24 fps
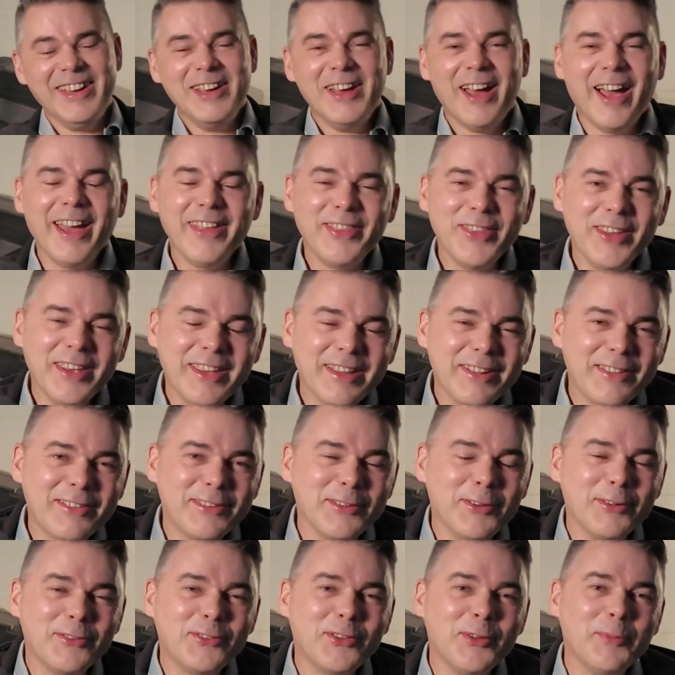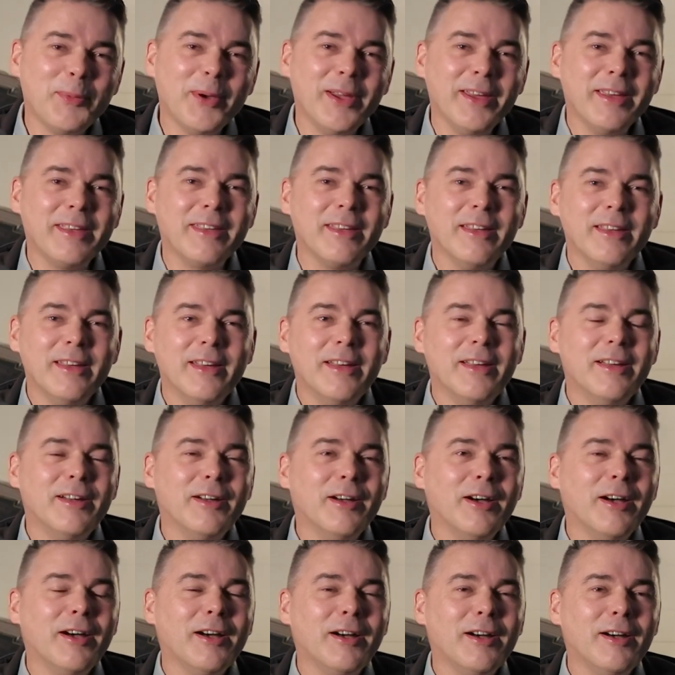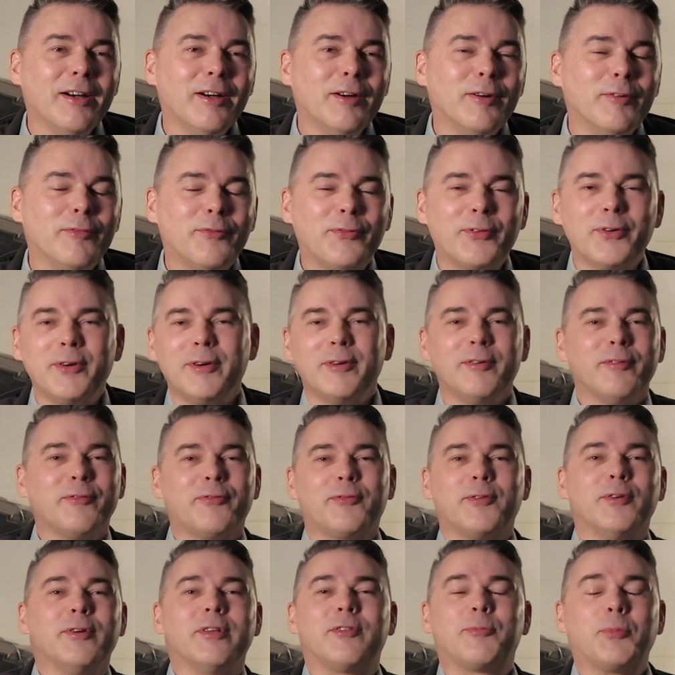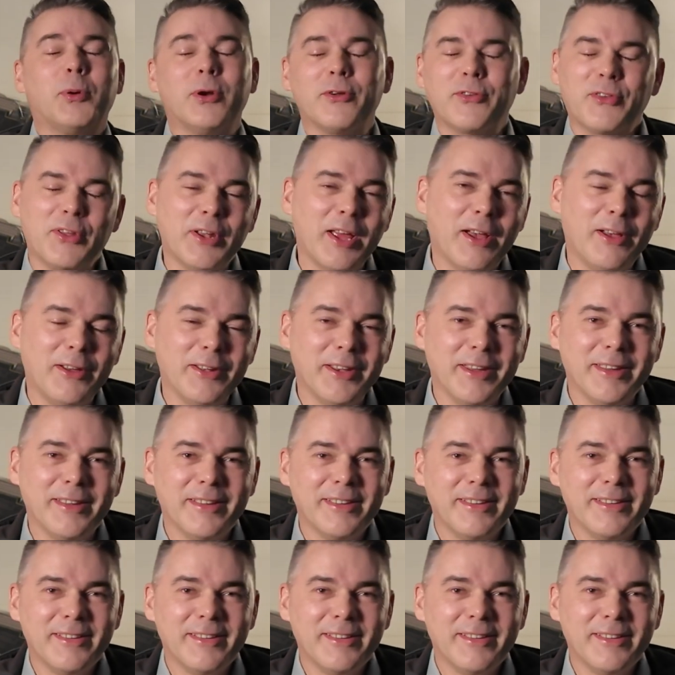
I think it suits the bike for its personality.